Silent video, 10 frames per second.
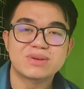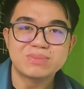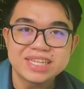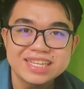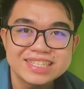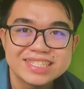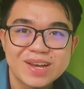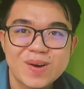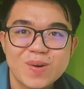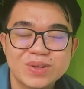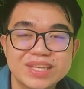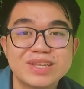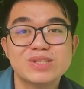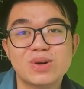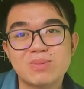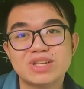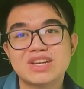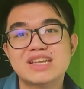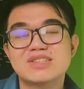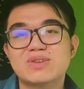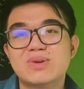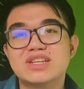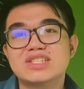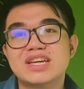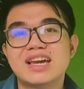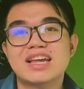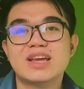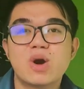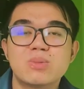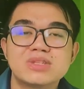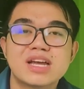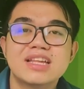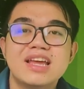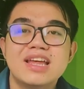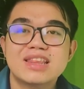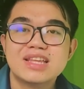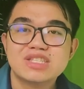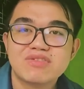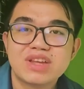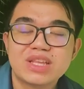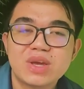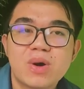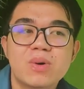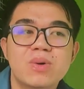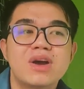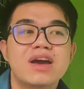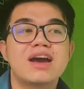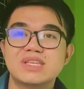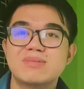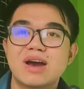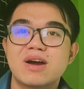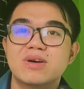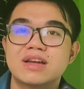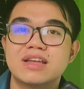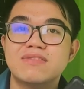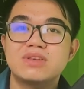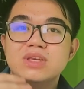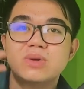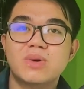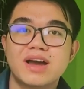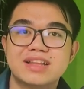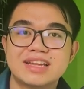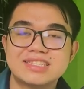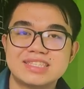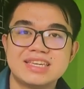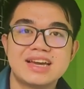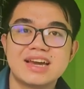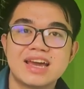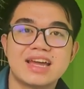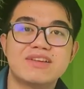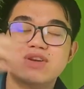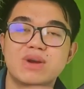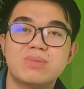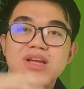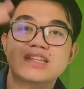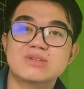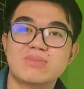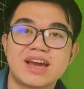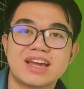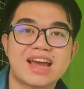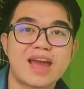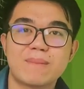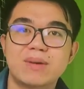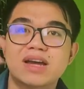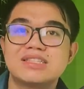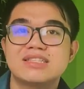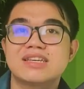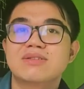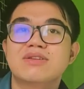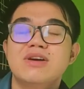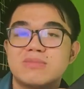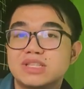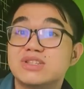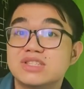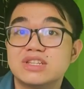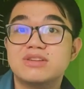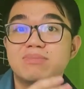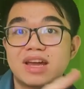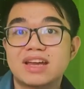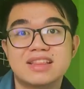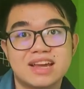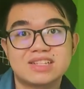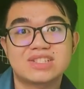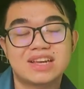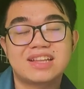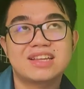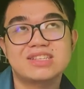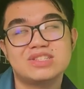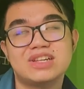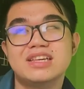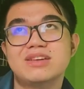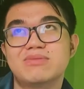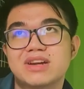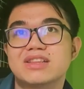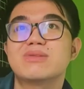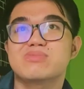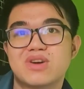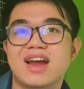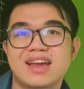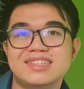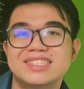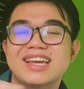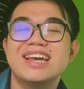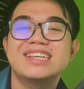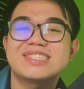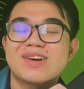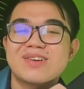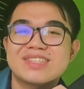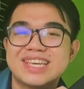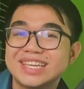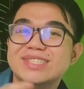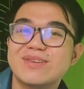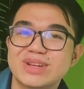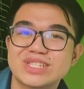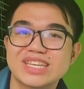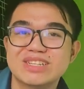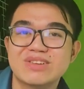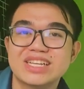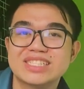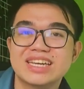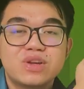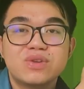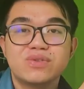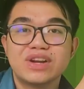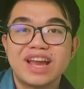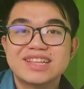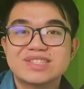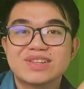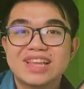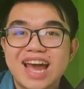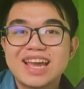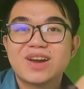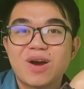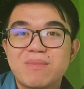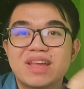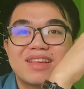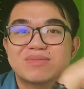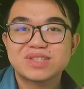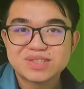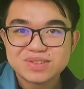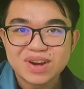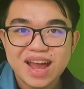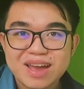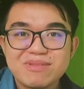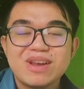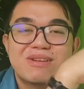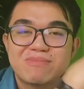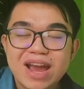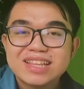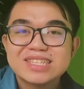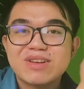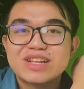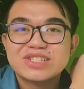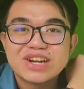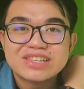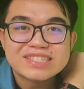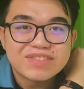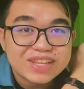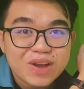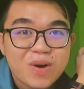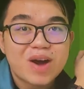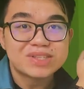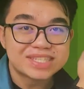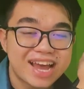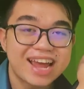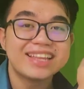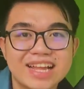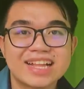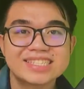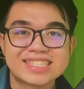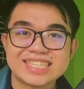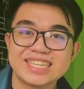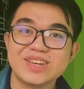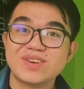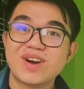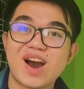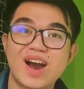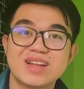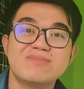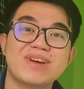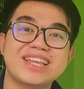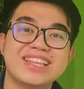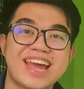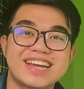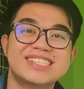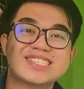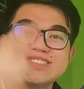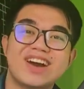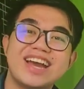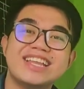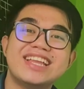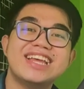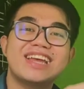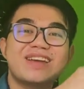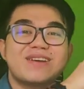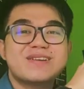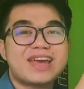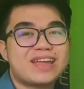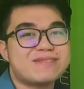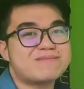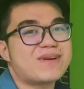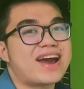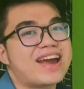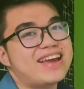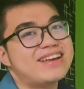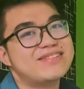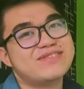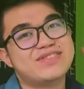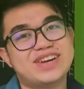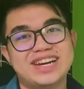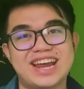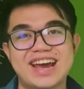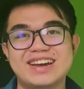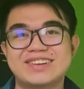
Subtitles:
me. So thank you so much, guys, for watching, and I hope that this video somehow gives you an idea. And if you're planning to buy an iPad, so please consider buying an iPad. It's really worth the price. So thank you so much, guys, for watching. Don't forget to like, comment, and subscribe. Might as well share this video outside. I'll see you on my next one, and bye for now.